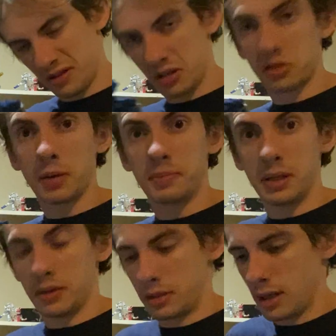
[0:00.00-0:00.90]

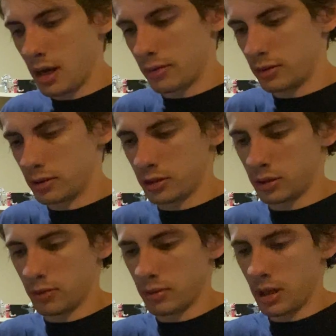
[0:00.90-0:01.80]
cryptic. There, let's
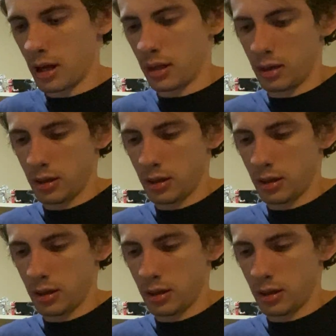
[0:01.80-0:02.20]
go with that.